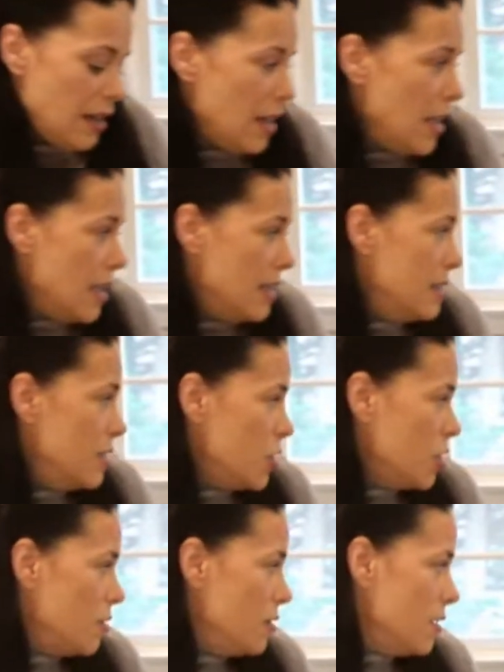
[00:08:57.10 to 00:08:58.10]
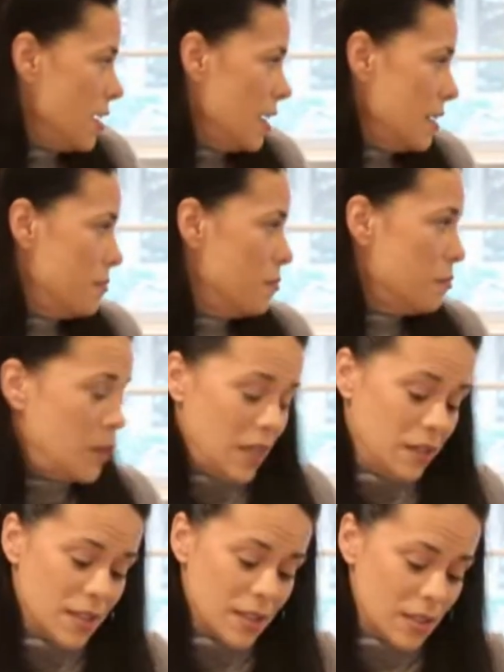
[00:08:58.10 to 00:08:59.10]
and
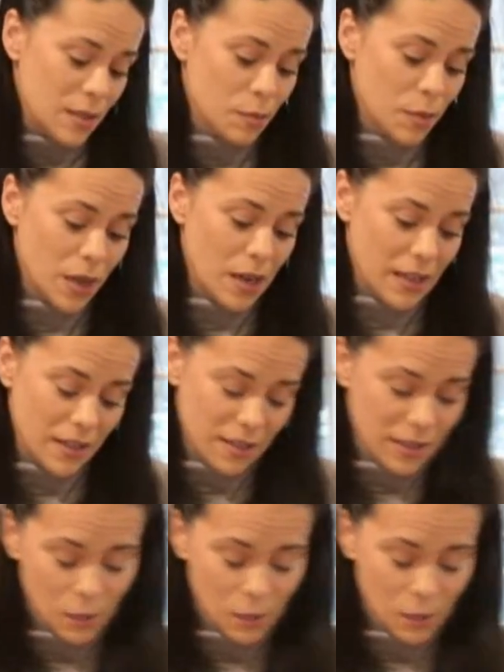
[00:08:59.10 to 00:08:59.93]
beans and some broth and